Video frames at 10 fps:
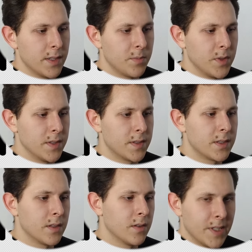that
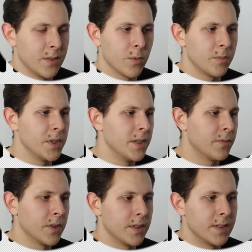means these will be
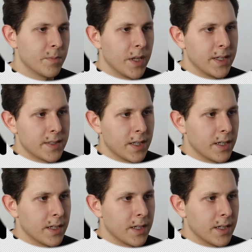different displaced.